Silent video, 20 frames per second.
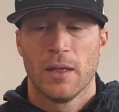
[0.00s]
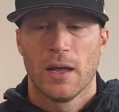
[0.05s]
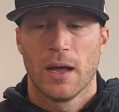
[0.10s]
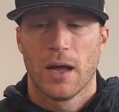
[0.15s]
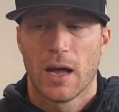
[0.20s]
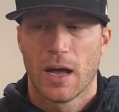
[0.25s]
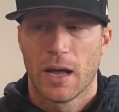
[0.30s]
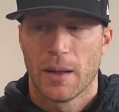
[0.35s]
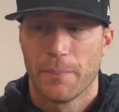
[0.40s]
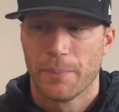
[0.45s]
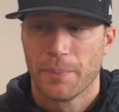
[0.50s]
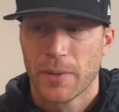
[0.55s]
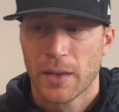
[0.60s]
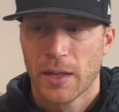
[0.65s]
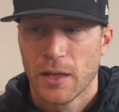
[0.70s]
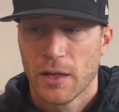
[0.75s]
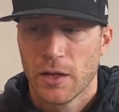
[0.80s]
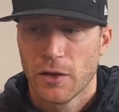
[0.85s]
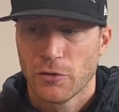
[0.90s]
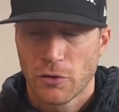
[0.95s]
Um,
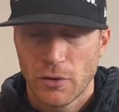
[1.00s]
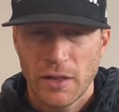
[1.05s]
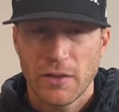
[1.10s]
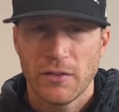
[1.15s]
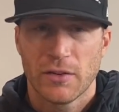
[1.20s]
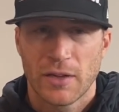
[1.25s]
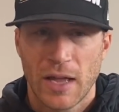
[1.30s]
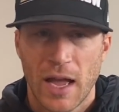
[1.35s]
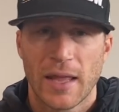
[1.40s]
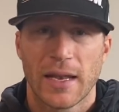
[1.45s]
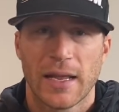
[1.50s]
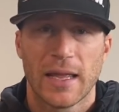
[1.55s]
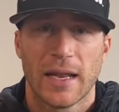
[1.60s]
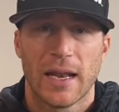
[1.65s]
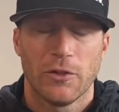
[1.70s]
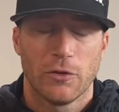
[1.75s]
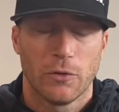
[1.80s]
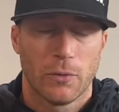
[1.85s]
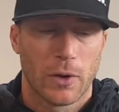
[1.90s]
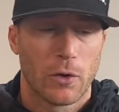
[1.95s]
so let's kind of get
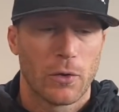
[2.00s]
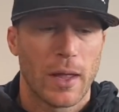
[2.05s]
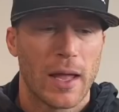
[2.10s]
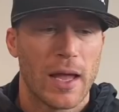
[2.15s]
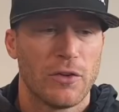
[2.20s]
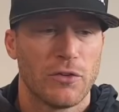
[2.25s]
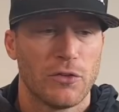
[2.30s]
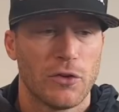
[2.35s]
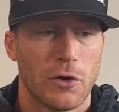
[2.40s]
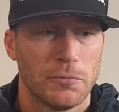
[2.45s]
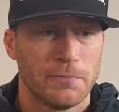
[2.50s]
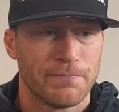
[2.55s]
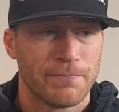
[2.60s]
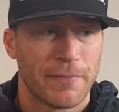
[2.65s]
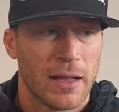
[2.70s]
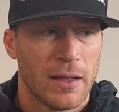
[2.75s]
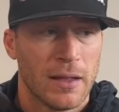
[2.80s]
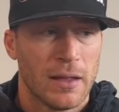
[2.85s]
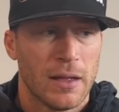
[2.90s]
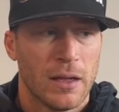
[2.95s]
into it. Okay, so
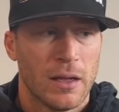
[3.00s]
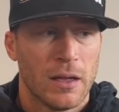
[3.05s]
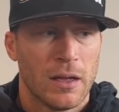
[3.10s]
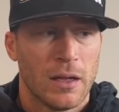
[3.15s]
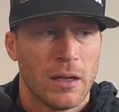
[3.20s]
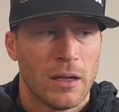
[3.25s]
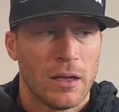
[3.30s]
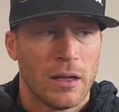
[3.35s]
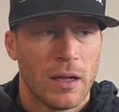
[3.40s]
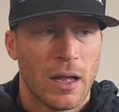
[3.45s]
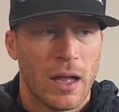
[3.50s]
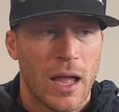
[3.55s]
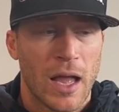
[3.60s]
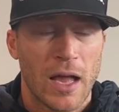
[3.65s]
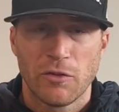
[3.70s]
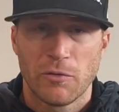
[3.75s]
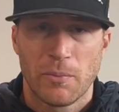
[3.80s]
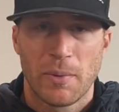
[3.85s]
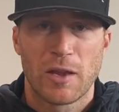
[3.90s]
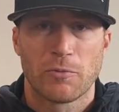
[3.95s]

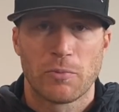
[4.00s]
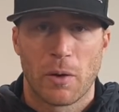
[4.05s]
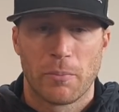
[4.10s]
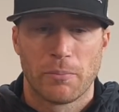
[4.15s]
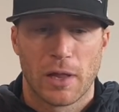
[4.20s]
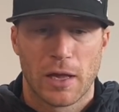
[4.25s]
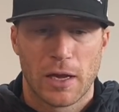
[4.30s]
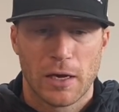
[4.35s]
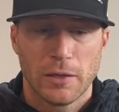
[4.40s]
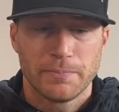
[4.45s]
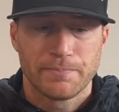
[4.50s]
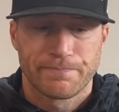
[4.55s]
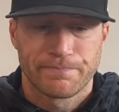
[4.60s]
as a baseball player,